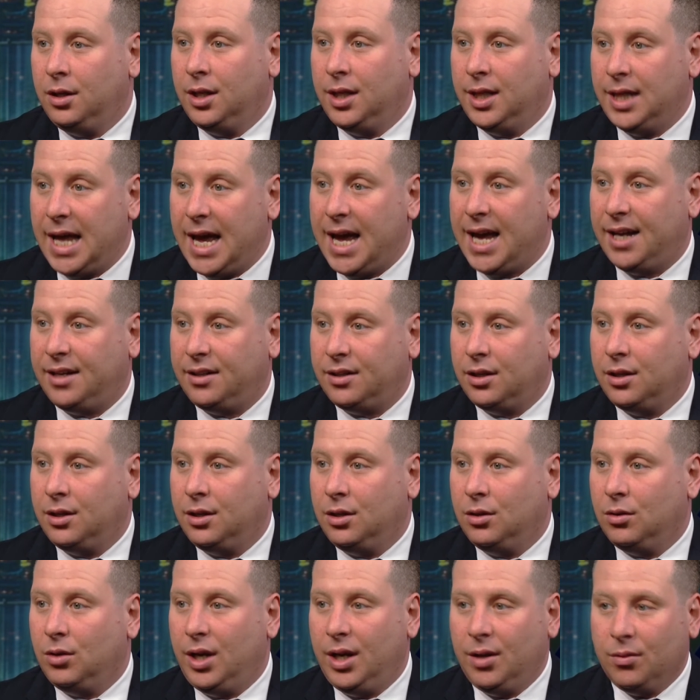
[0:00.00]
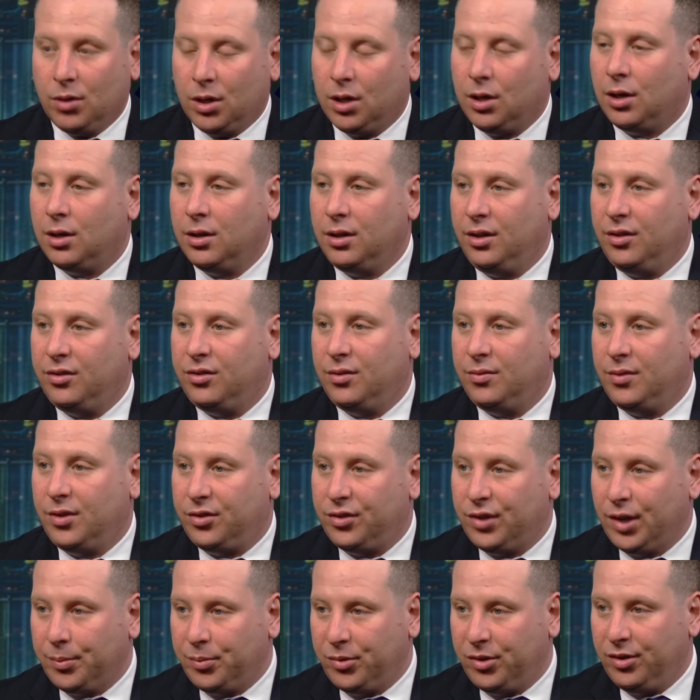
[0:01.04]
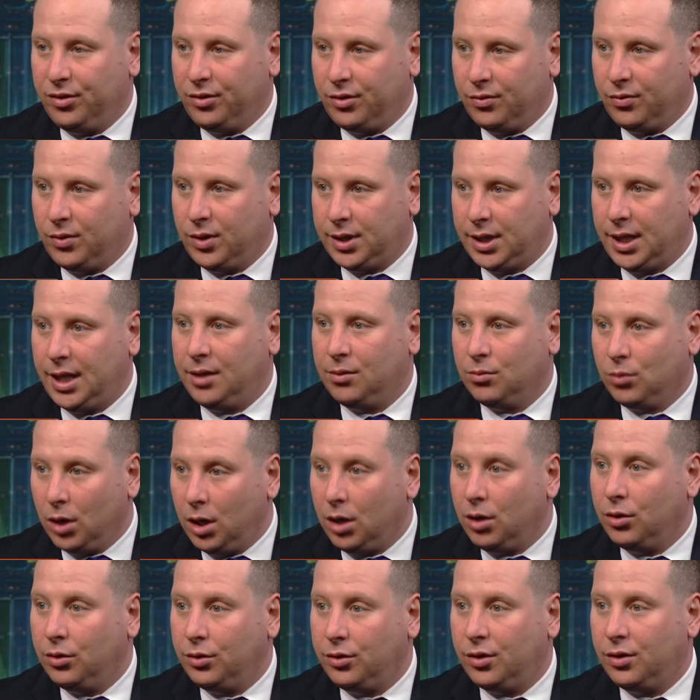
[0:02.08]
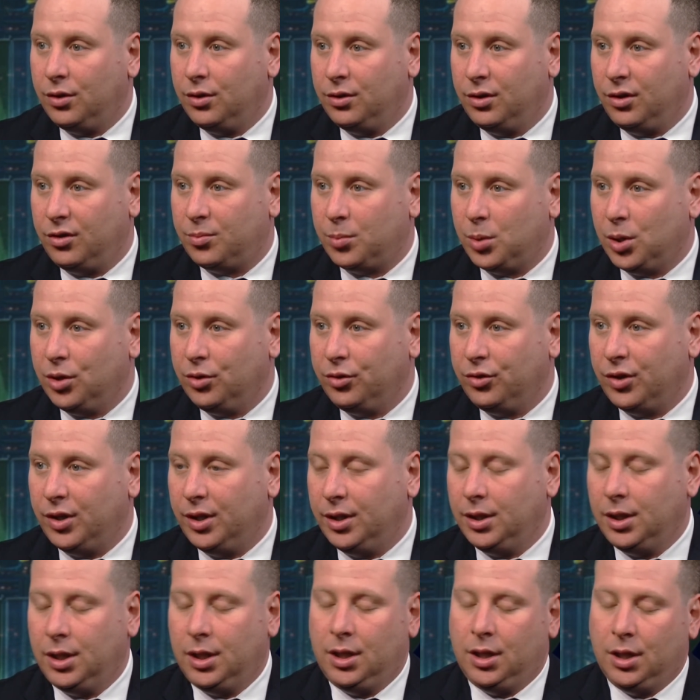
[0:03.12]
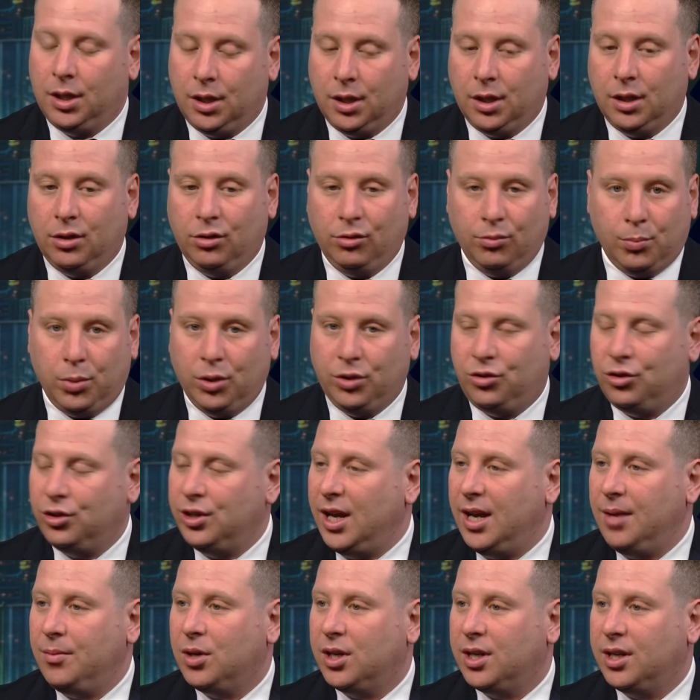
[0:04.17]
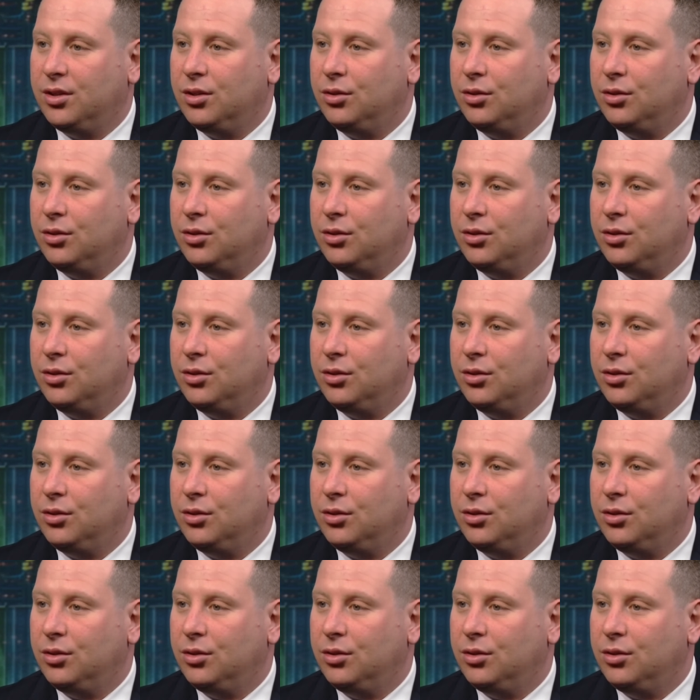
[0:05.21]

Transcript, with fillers: that irregardless of the substance of what they wrote, this person, put your name on it.